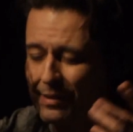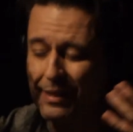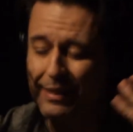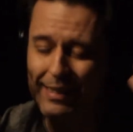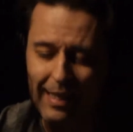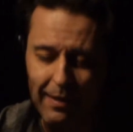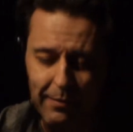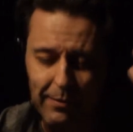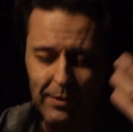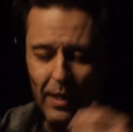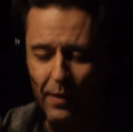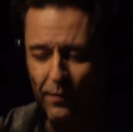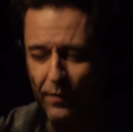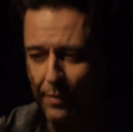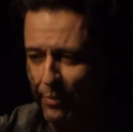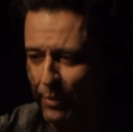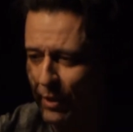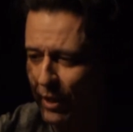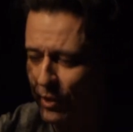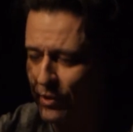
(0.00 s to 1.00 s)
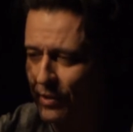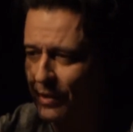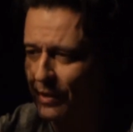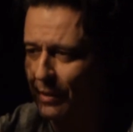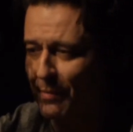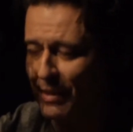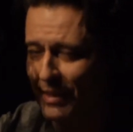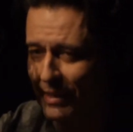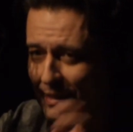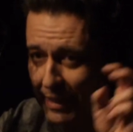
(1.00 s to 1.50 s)
Like, yeah, there's definitely production
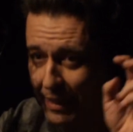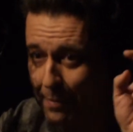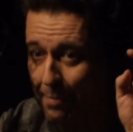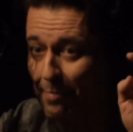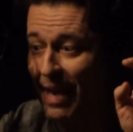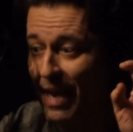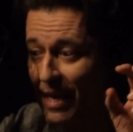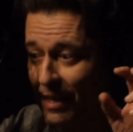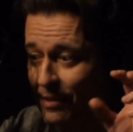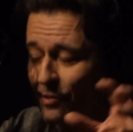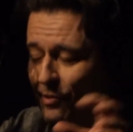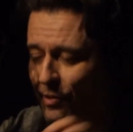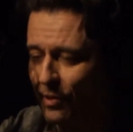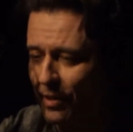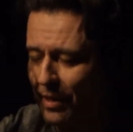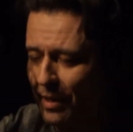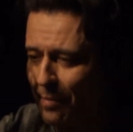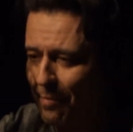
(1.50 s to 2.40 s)
and being like bands, uh,